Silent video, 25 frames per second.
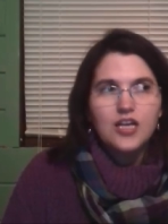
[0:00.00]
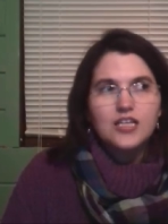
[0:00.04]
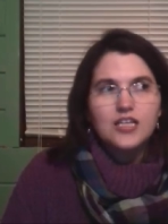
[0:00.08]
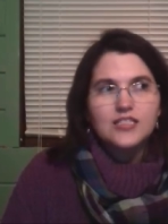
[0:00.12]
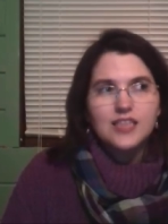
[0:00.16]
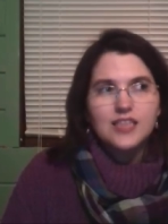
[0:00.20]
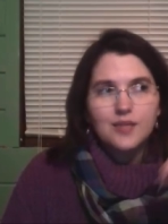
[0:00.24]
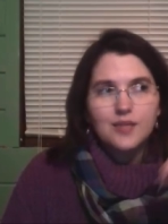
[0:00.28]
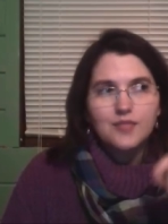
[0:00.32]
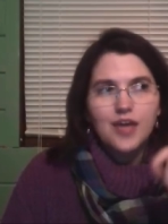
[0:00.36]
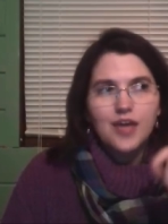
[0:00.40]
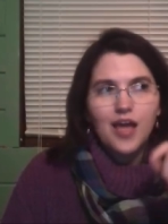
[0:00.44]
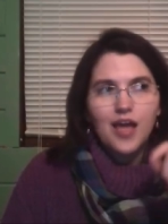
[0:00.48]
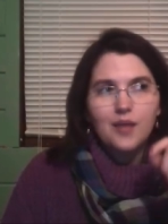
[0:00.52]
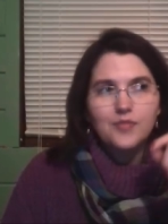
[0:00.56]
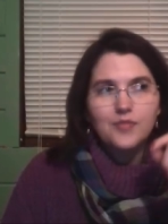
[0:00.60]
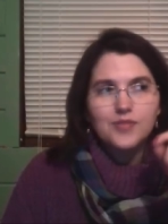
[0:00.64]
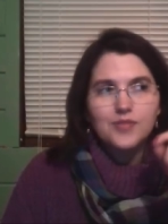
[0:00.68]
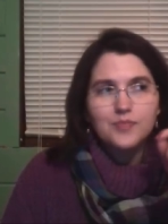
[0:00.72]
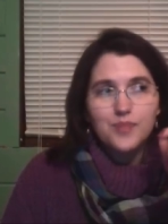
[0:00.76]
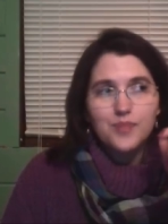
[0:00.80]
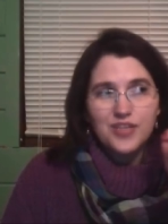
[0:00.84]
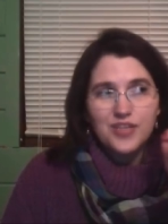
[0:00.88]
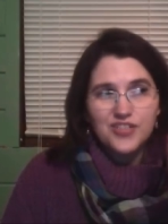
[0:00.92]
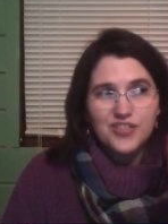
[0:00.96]

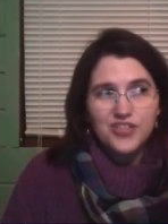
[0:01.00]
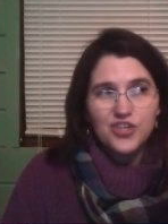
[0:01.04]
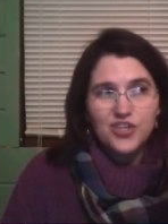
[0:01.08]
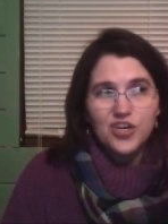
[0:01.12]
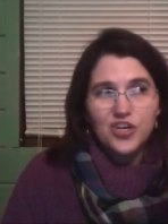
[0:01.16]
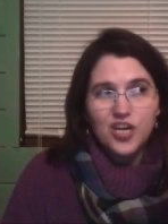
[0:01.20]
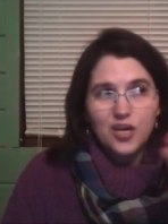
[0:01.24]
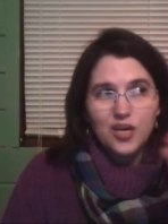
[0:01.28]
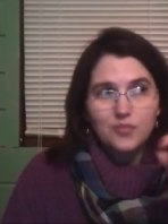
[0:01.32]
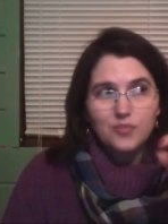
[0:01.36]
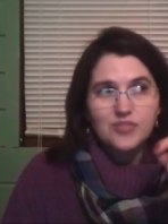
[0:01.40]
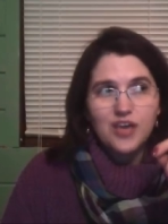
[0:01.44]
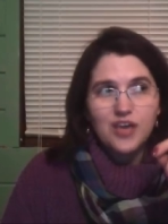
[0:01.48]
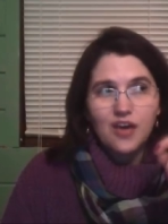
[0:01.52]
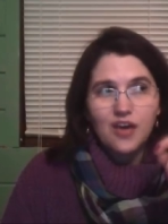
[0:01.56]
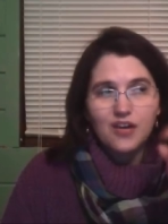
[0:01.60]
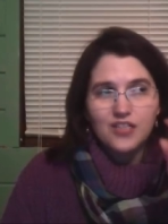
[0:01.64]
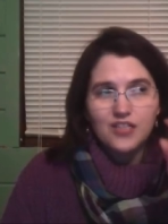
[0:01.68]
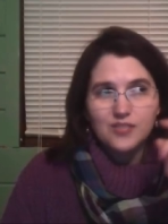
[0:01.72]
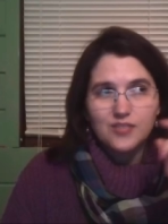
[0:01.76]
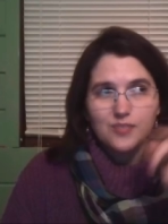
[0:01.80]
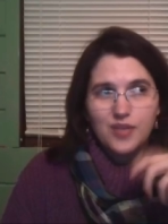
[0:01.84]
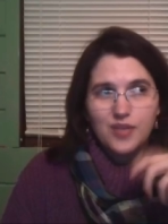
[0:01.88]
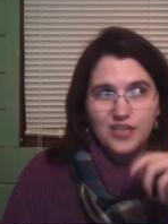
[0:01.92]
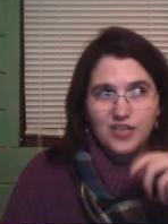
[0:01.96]
Sometimes pitcher comes out
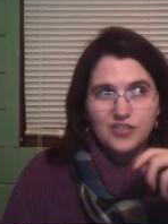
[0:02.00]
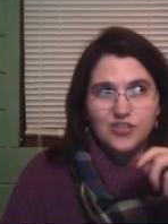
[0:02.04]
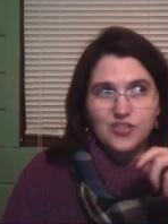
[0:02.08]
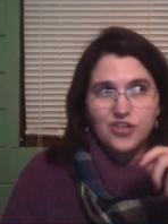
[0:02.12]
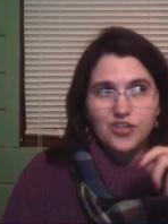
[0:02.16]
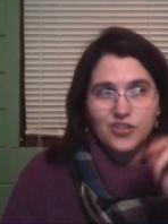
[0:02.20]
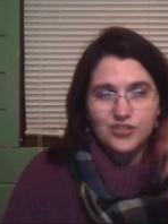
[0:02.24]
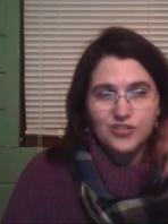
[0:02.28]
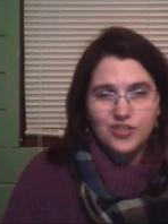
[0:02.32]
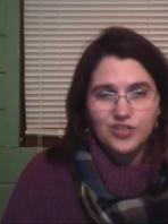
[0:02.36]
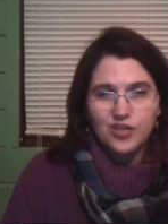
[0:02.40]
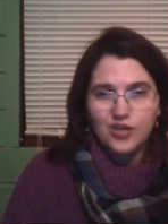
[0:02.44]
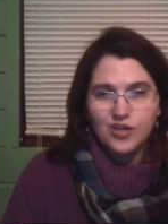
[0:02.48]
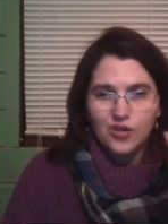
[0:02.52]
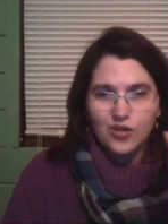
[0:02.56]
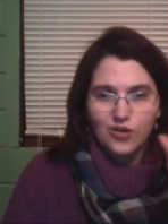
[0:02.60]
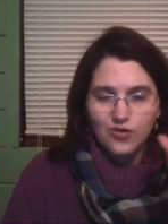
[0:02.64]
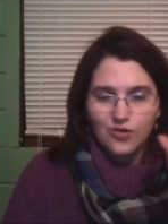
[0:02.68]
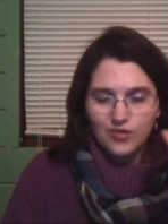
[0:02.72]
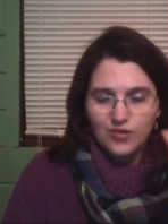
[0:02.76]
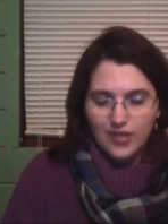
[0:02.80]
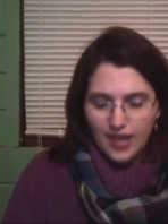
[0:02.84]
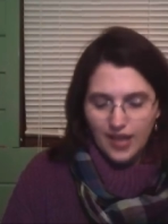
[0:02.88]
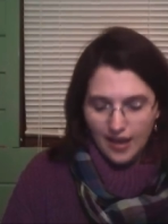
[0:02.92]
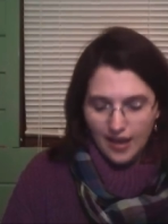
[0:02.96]
as picture,
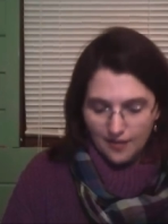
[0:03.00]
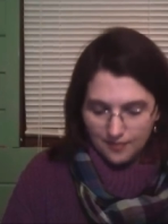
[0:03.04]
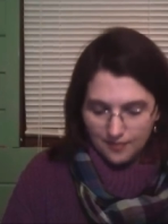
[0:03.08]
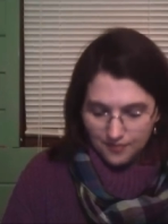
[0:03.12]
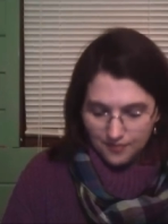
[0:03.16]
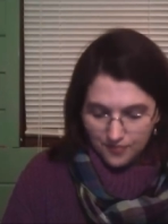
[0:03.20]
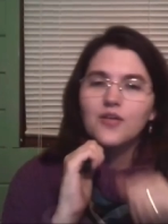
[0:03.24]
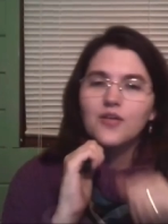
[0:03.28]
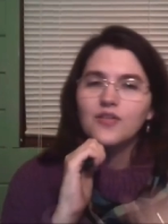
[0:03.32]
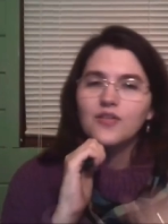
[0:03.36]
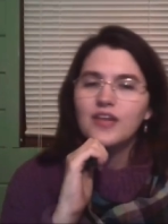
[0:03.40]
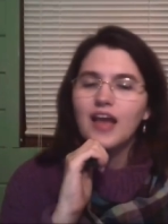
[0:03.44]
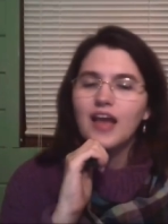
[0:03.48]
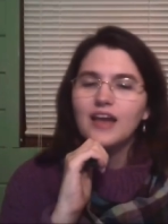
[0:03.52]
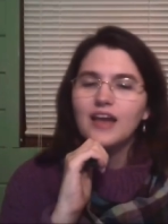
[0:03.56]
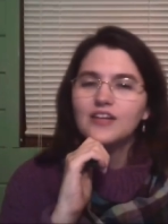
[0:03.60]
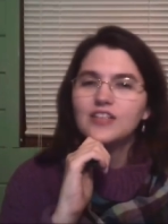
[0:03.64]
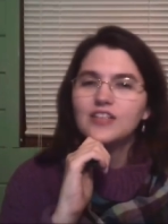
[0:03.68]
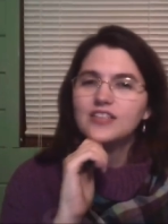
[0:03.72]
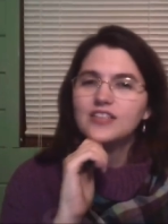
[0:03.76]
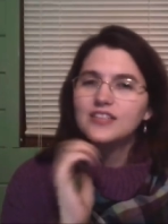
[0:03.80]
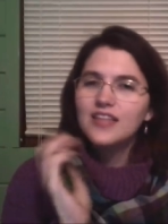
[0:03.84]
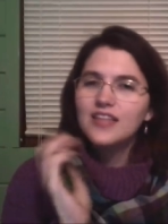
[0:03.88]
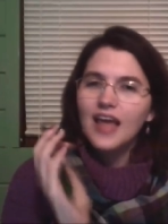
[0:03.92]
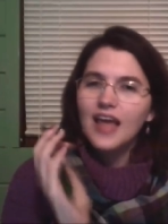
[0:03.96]
so yeah. So yeah,
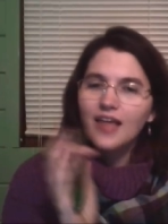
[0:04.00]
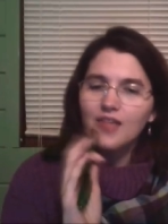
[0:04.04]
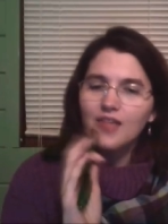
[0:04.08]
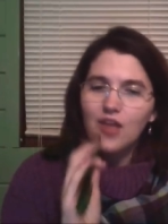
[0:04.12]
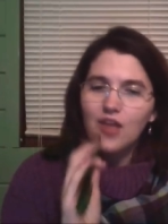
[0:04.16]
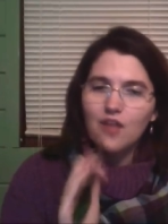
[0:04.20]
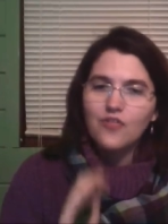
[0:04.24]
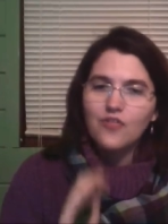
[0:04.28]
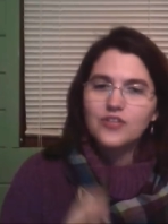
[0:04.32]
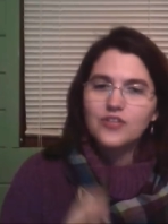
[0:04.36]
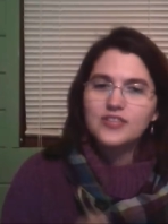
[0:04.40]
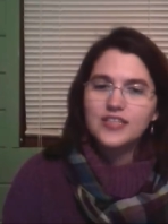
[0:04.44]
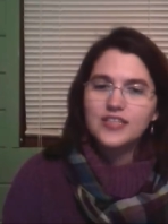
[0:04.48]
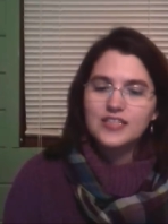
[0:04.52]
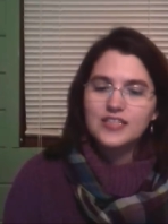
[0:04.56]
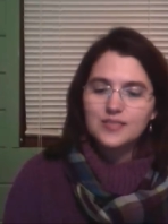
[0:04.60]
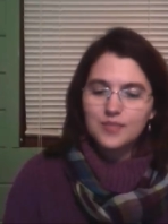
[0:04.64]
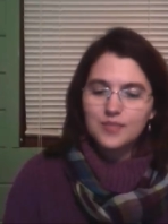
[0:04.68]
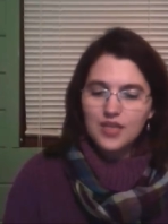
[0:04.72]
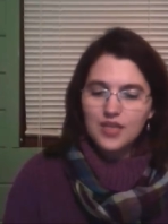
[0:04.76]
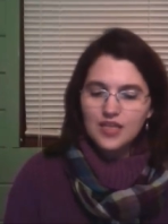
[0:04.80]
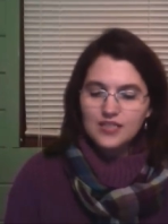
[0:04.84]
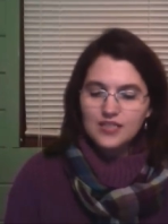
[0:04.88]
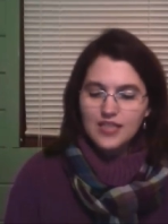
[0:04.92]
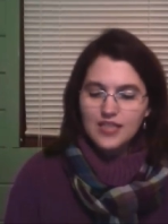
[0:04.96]
just slightly over six
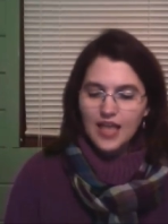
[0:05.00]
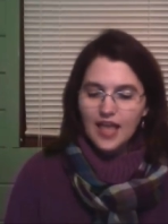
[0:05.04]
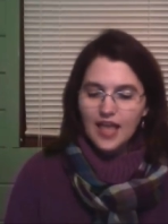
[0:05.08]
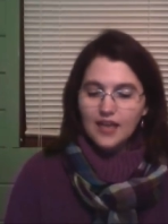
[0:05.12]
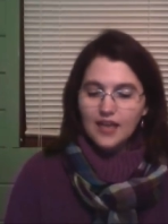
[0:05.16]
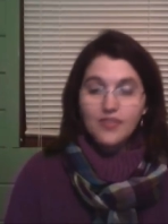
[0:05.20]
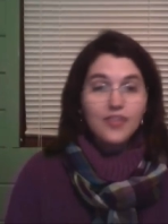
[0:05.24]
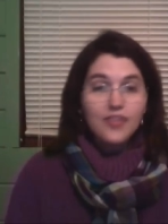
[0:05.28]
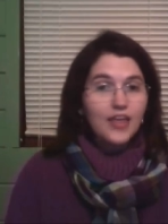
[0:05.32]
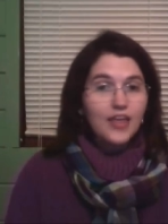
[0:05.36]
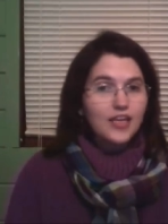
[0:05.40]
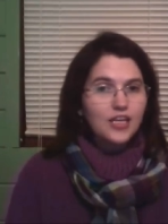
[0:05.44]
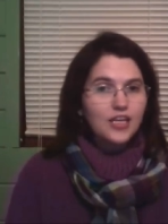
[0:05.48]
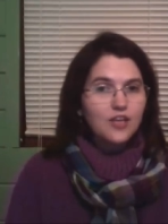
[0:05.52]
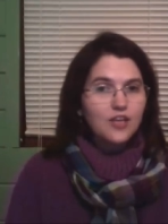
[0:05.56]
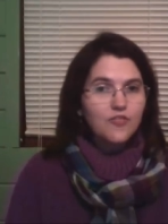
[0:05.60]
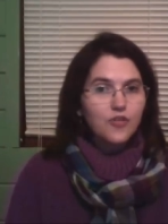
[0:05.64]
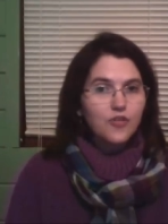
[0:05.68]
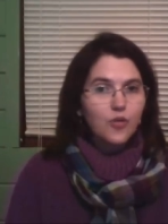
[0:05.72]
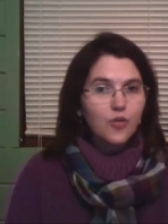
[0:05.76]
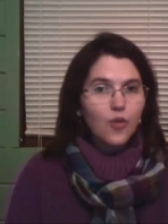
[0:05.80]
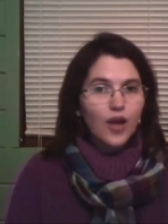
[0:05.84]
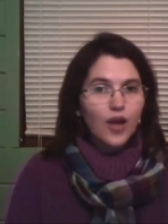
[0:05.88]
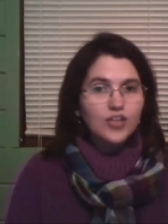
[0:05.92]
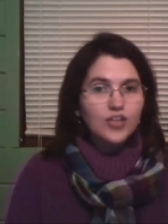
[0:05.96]
minutes, and thank you
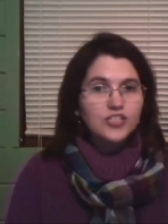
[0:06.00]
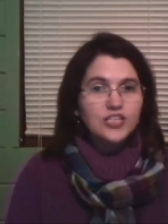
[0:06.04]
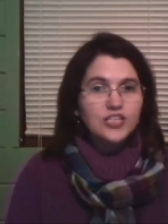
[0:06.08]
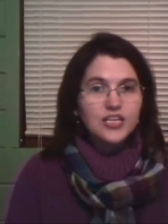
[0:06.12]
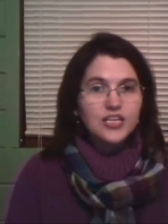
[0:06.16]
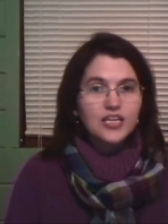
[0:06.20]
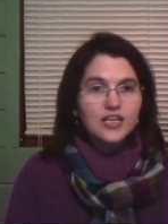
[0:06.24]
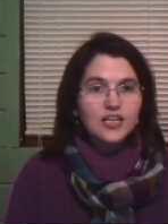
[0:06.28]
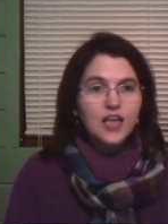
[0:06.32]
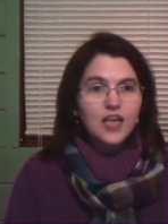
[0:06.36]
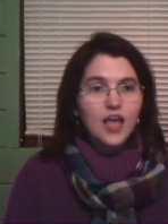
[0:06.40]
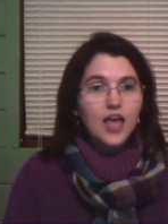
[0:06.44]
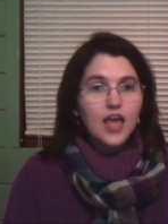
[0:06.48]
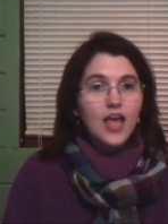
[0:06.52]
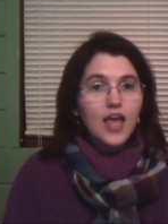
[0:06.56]
for watching, and